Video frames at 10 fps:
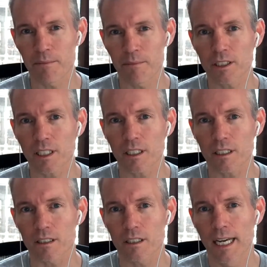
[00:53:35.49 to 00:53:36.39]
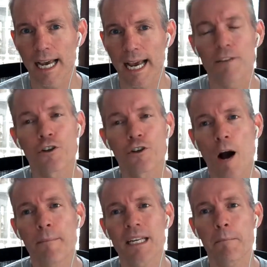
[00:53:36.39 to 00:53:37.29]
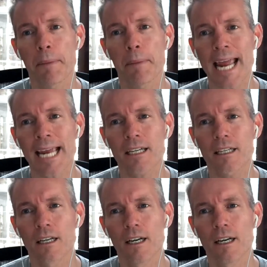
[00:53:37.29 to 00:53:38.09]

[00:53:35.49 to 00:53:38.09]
machines. And if you come in blank,